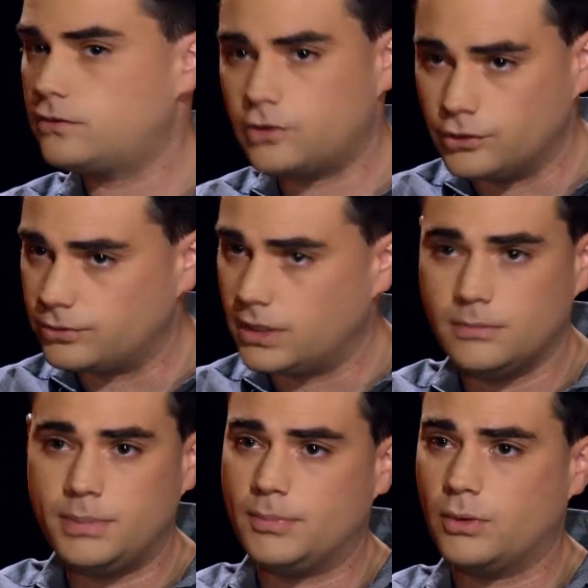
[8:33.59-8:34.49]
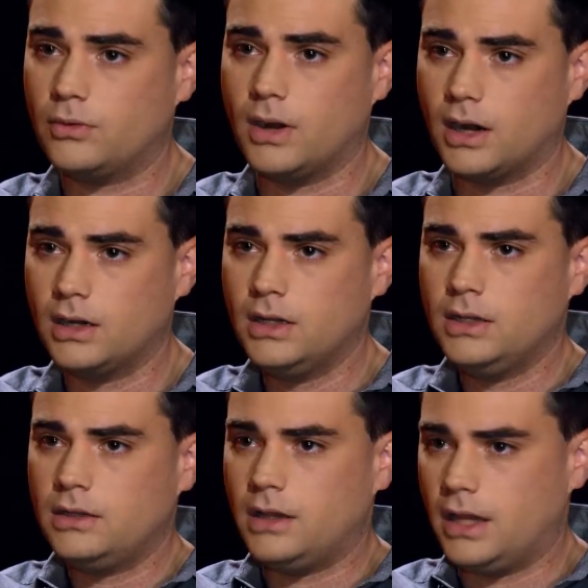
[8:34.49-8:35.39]
Children, people who are
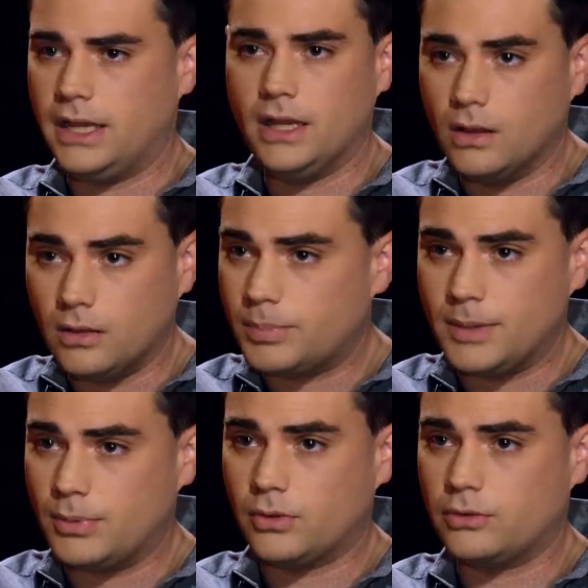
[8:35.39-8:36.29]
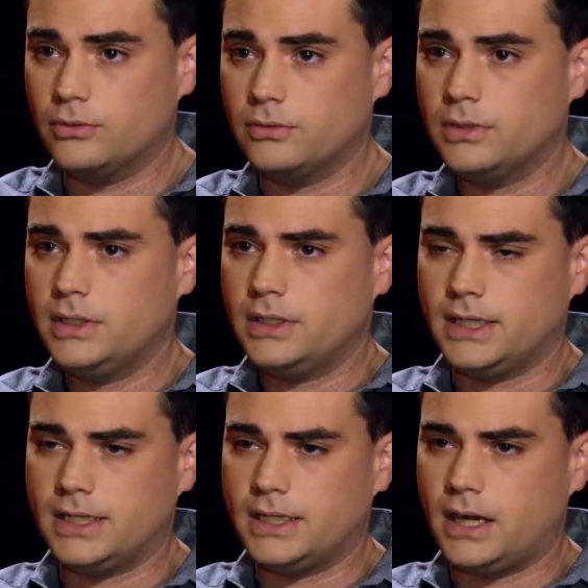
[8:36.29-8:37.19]
uh, ill, people who
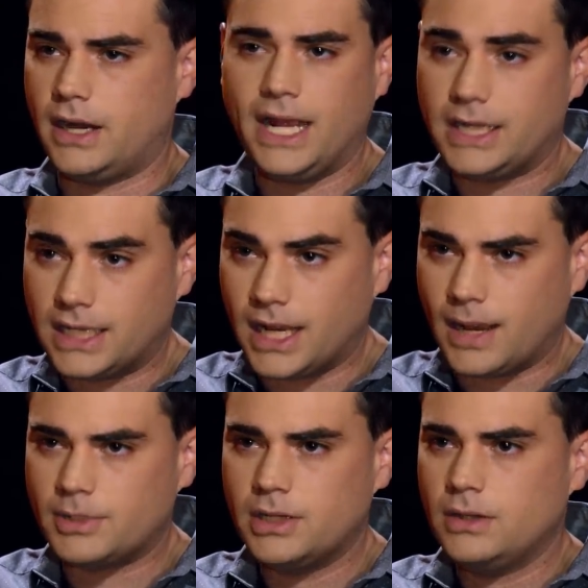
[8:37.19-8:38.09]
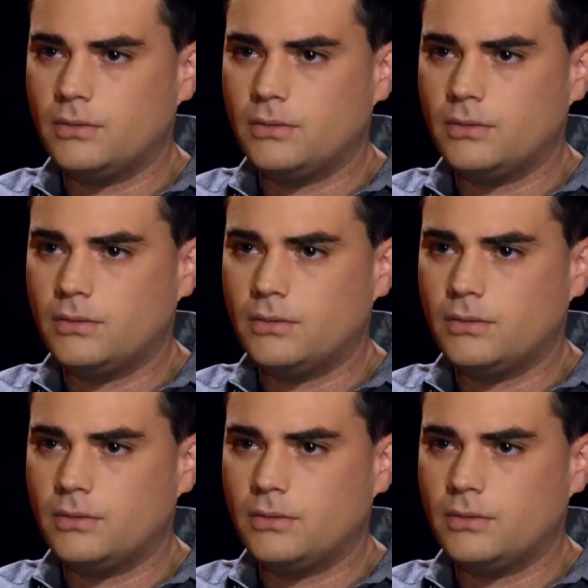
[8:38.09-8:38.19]
uh, are handicapped.